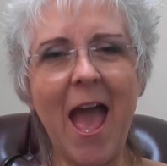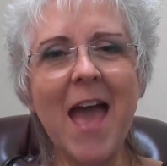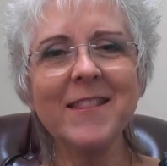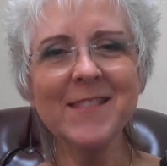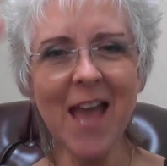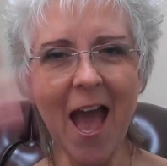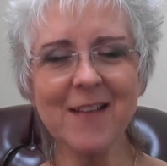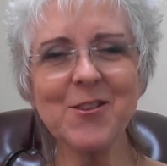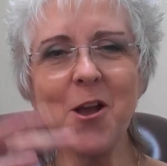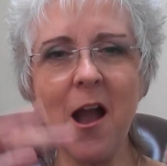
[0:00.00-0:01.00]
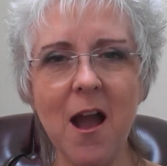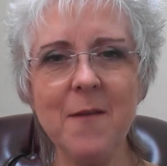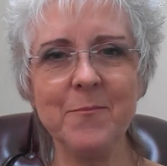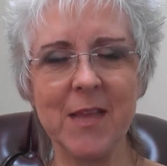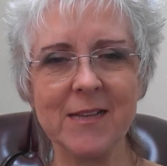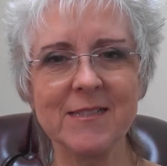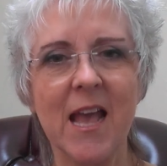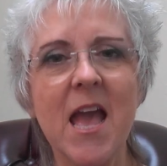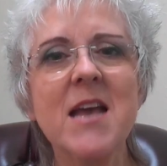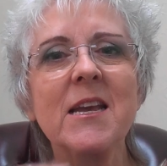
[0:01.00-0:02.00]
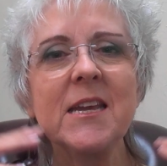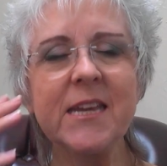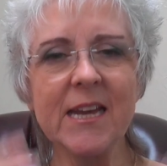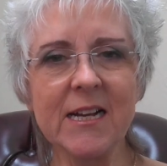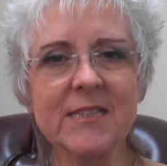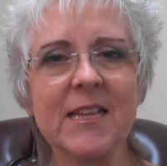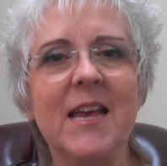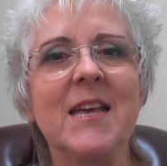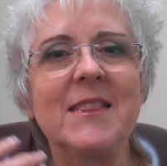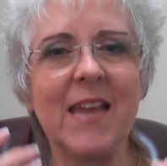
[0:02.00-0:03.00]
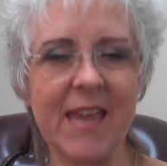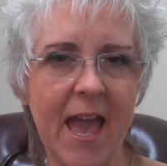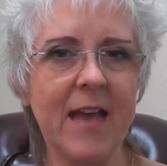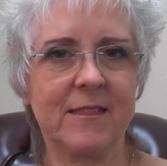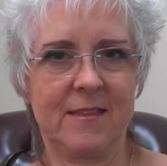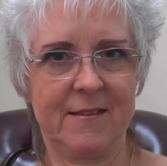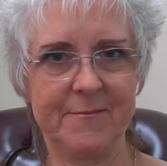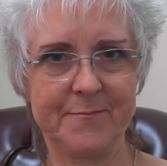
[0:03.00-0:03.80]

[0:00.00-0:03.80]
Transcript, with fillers: And that calmness healed the cat.